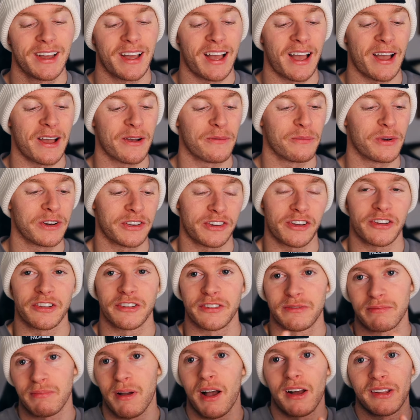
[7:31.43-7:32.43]
uh, which
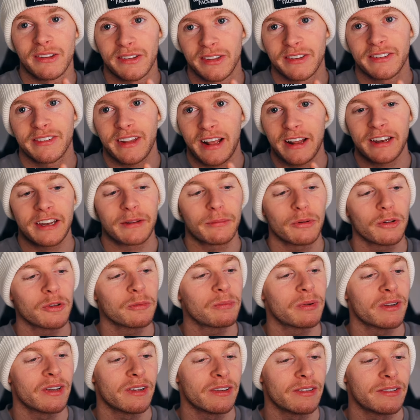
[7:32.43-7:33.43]
is understandable
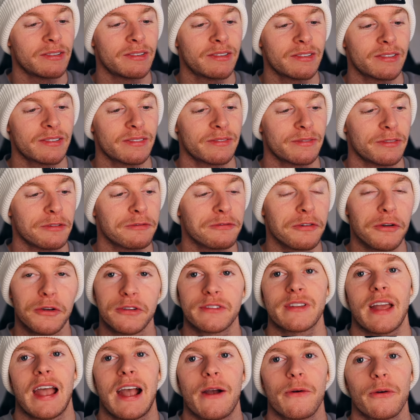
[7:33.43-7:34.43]
because the
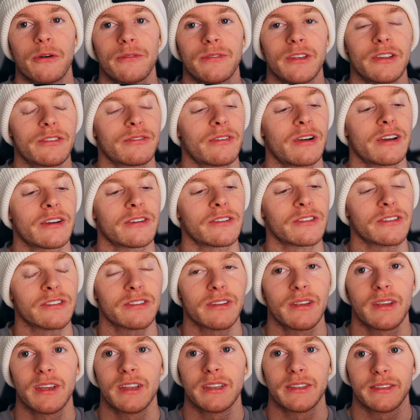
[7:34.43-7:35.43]
first hour of this
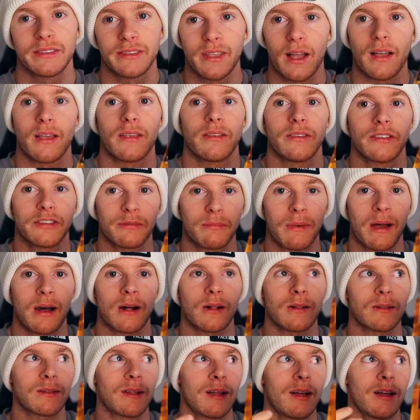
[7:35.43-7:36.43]
fragrance does
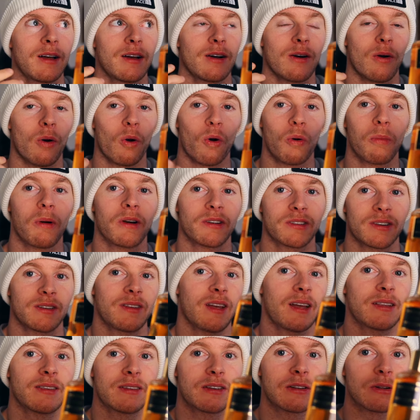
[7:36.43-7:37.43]
smell almost
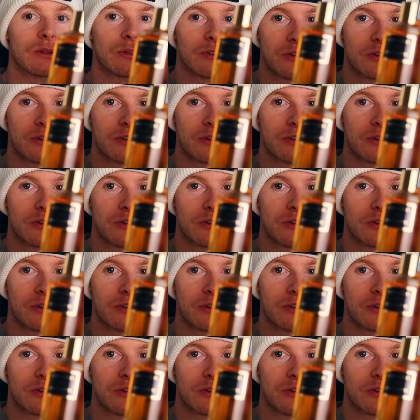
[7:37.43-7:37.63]
identical